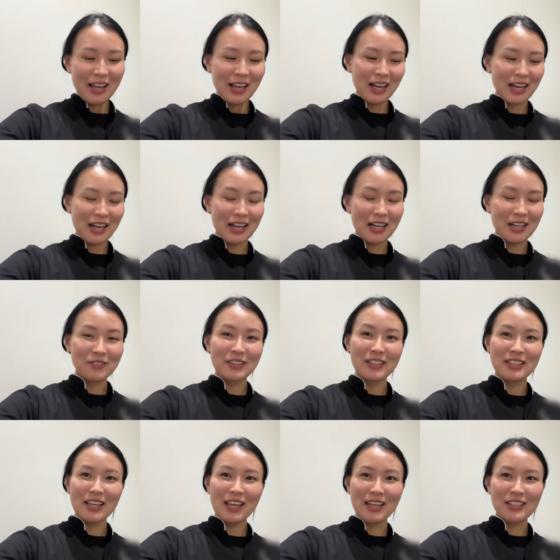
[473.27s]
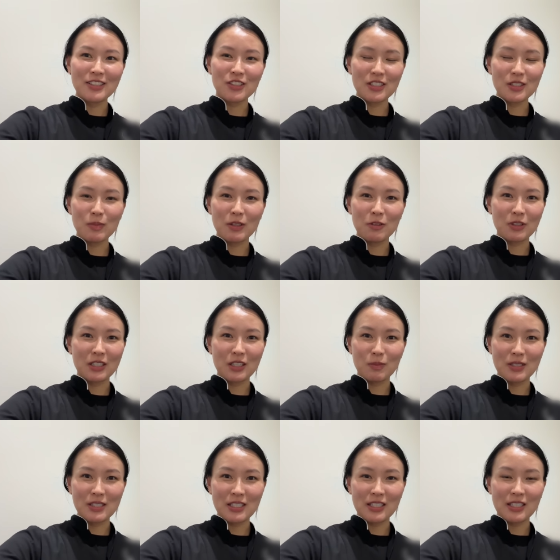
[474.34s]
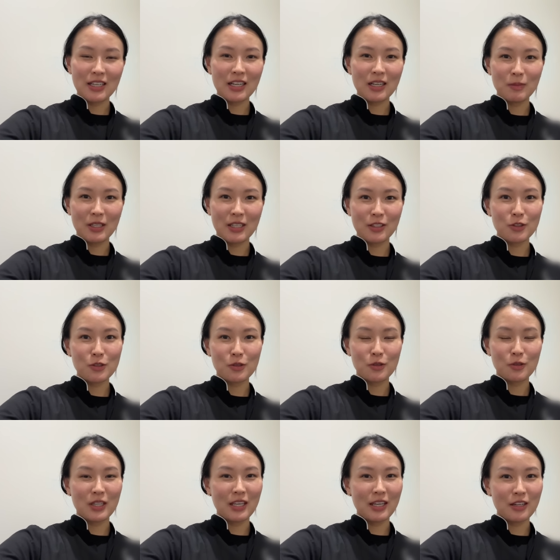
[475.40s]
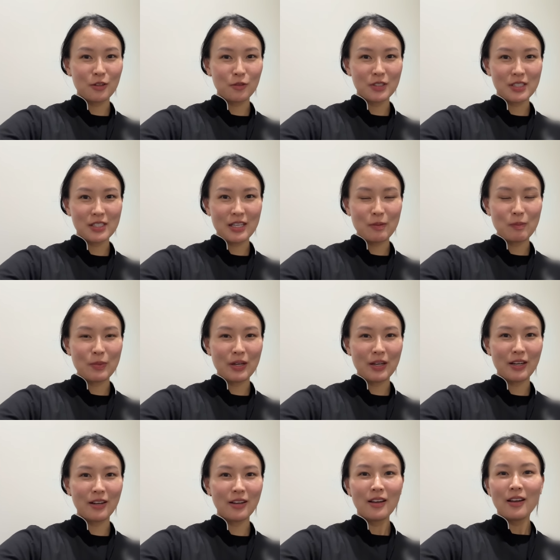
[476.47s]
Yeah, it's just been really busy coming to the end of December.